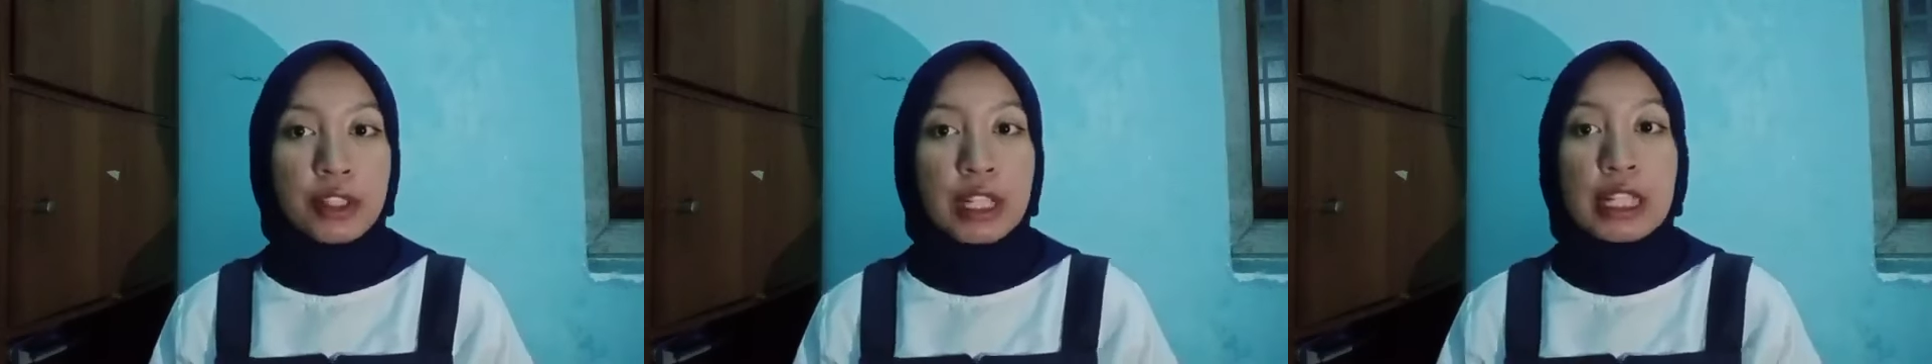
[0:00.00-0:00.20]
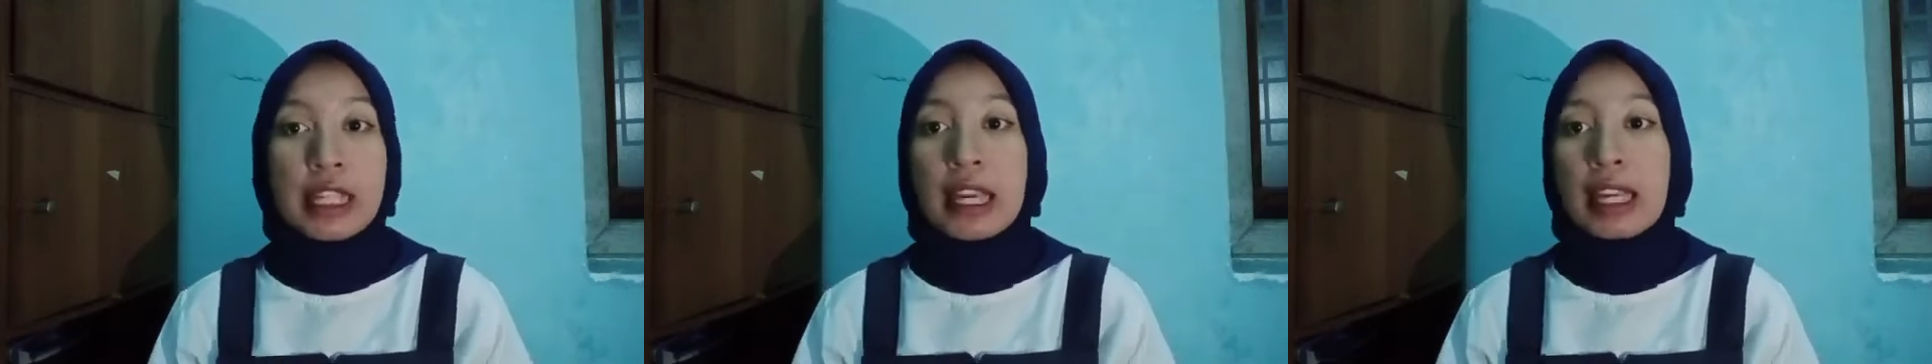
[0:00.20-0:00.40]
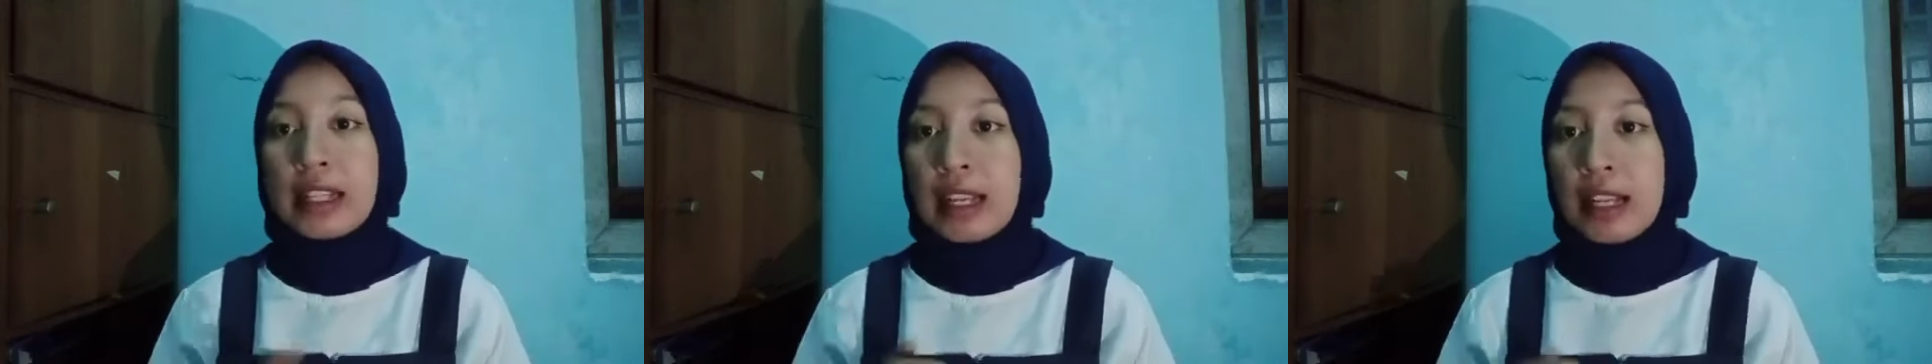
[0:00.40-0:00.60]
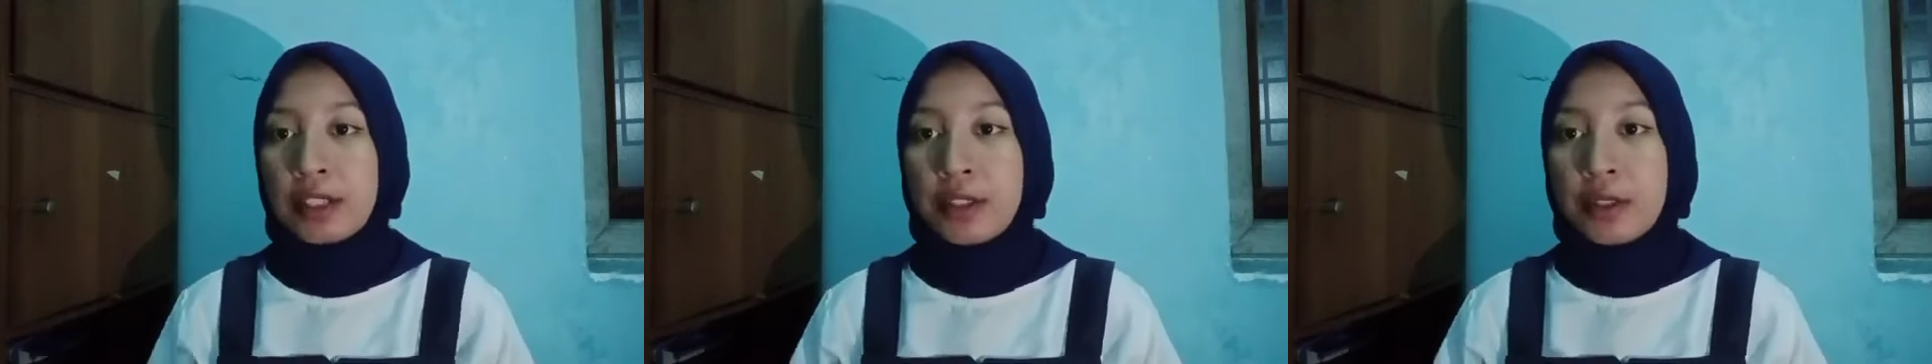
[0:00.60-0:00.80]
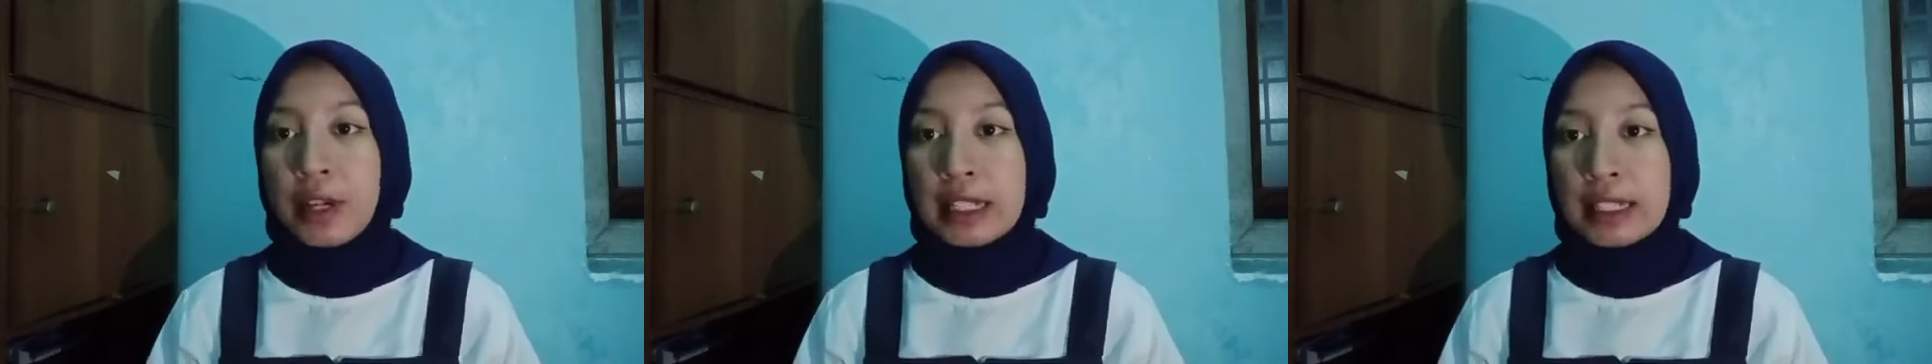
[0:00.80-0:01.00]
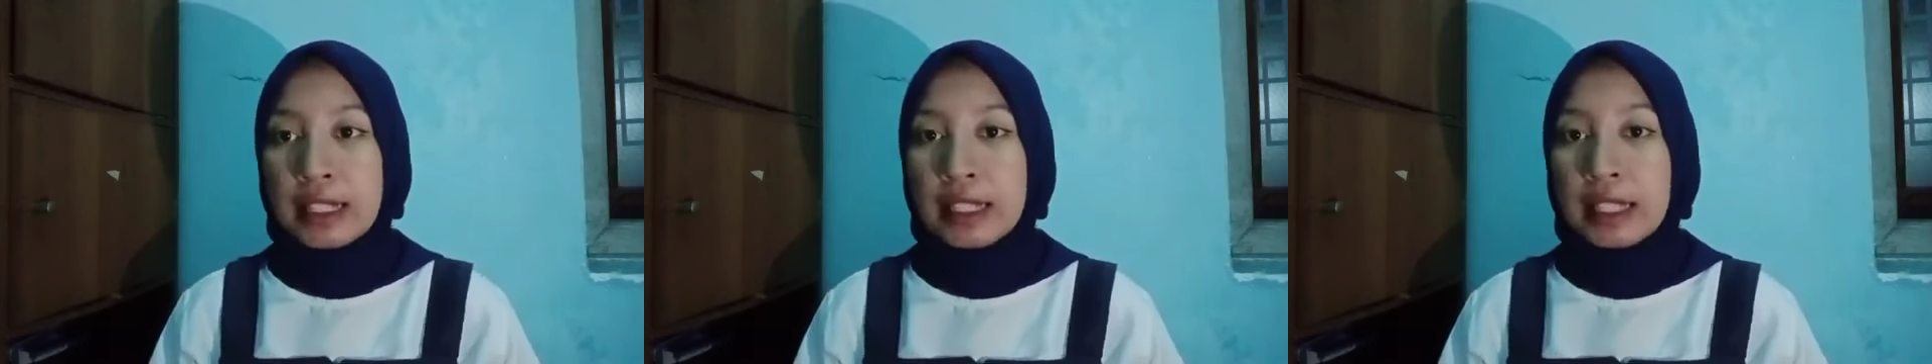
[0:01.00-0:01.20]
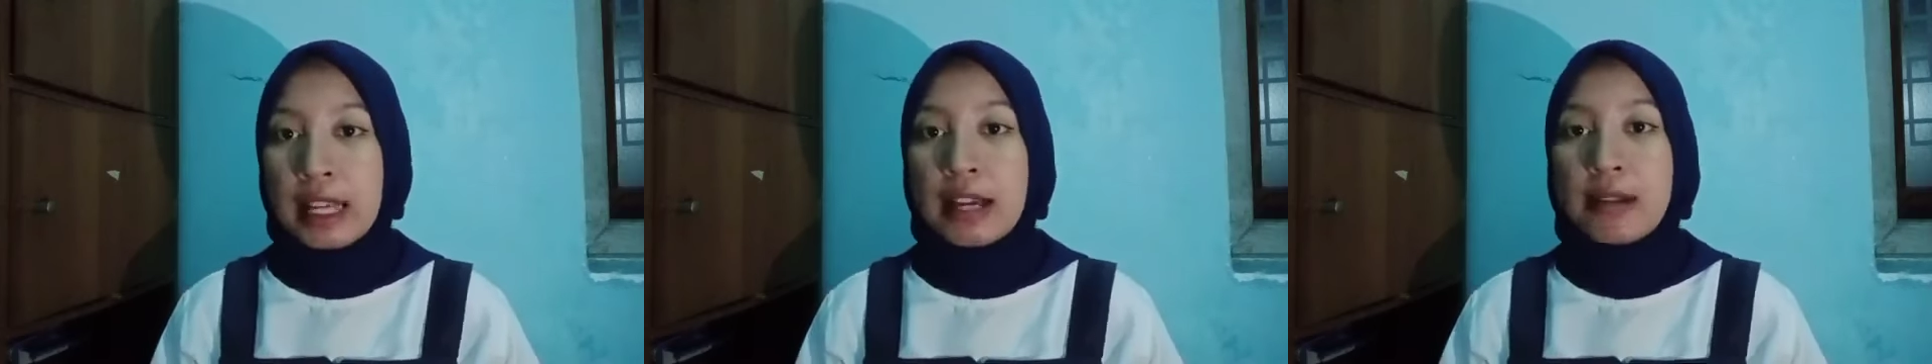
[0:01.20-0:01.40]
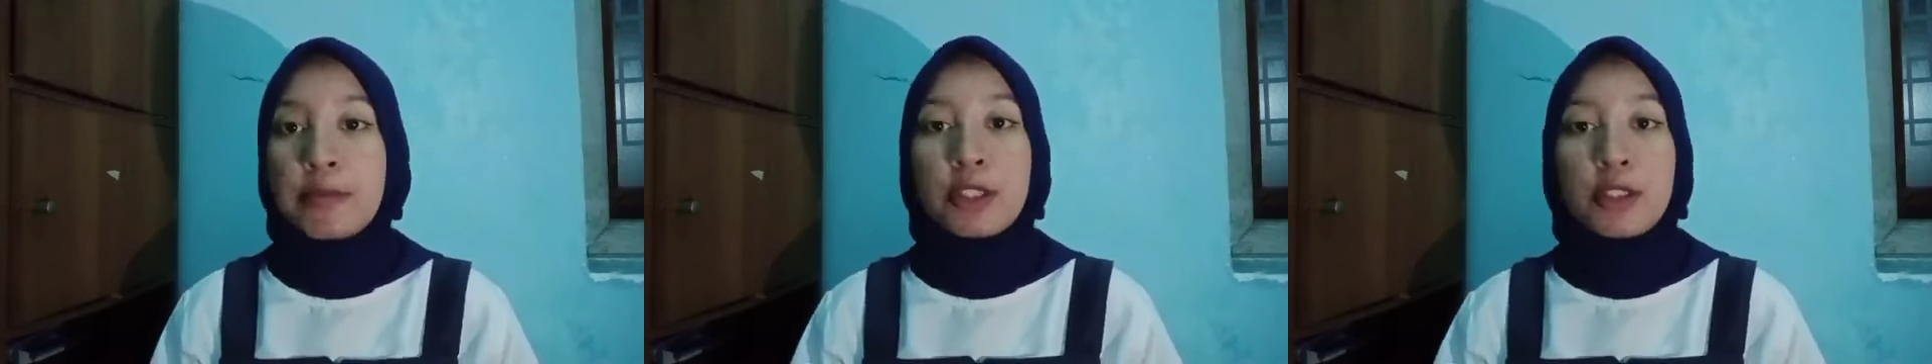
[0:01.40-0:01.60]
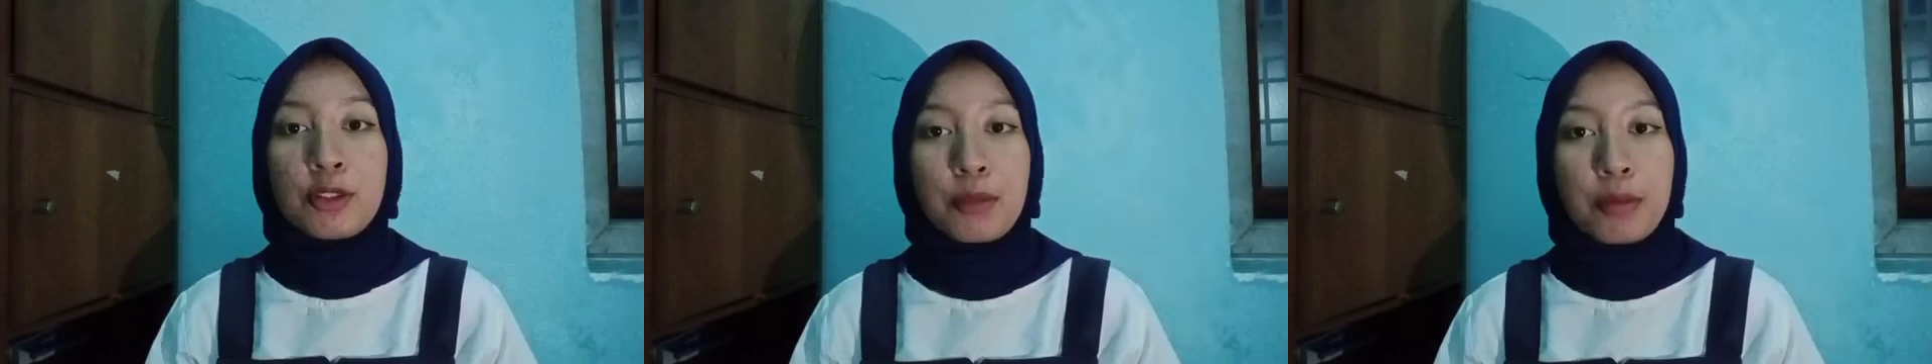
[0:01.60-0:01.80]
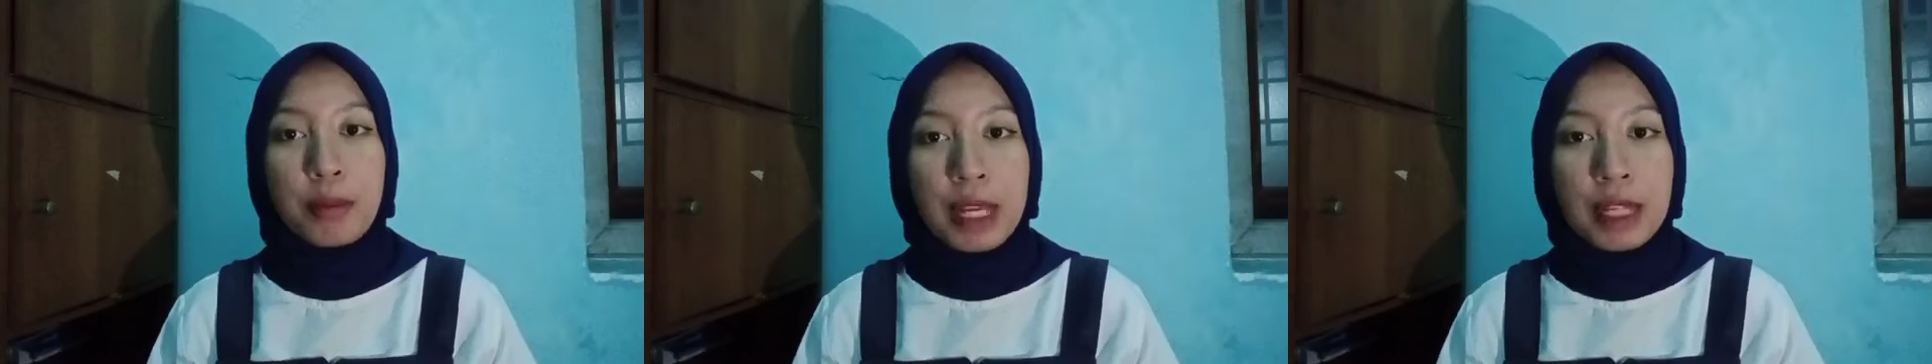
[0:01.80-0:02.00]
and underwriting comes to
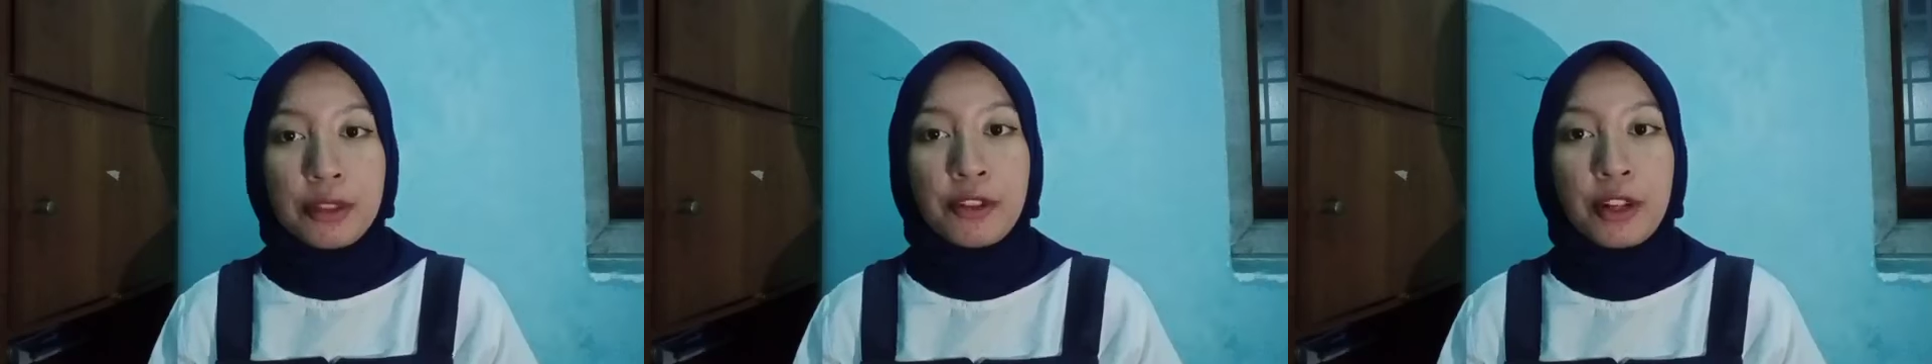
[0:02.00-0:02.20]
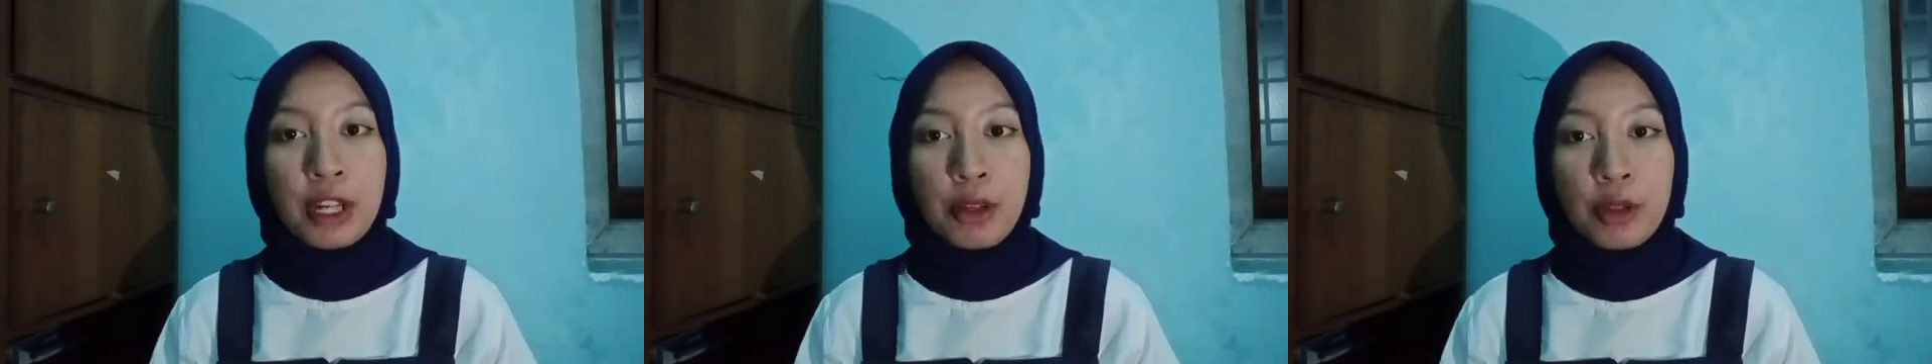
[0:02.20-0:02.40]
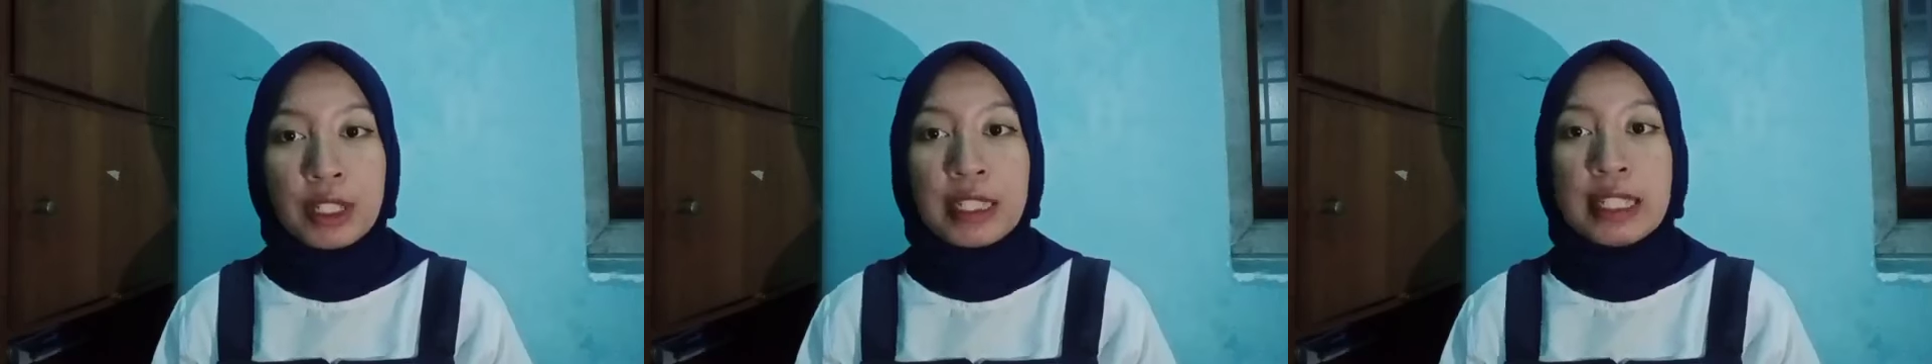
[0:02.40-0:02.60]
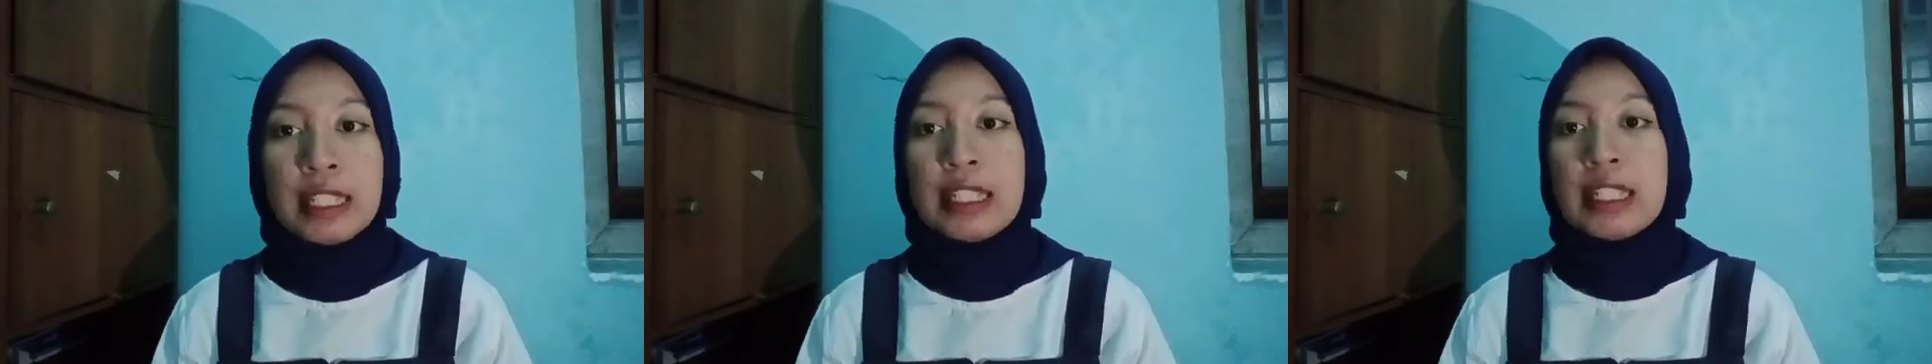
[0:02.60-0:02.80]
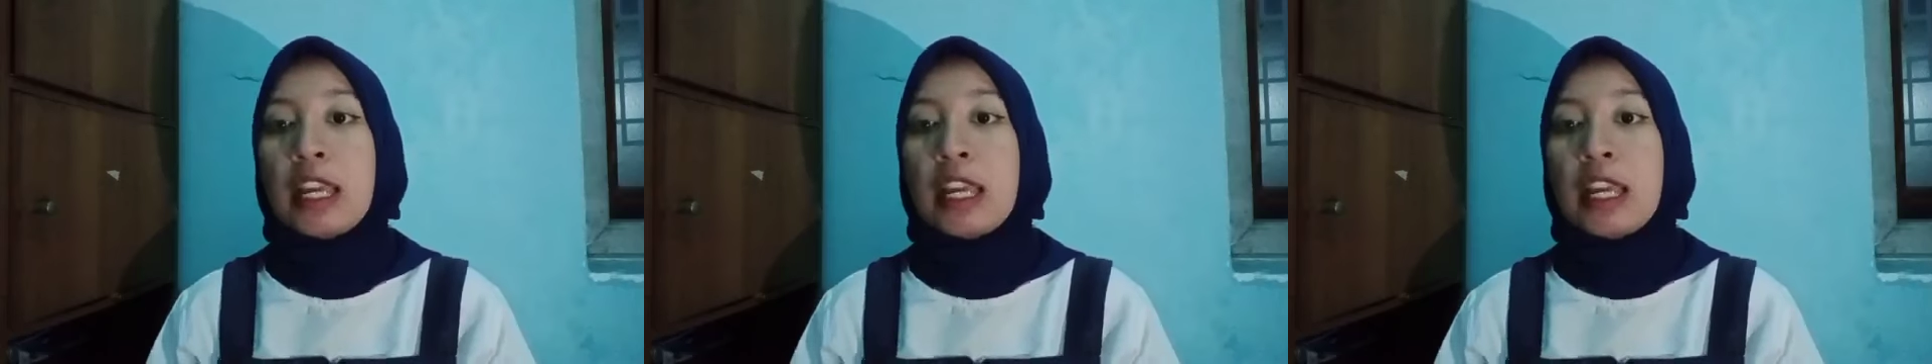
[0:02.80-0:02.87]
mind frequently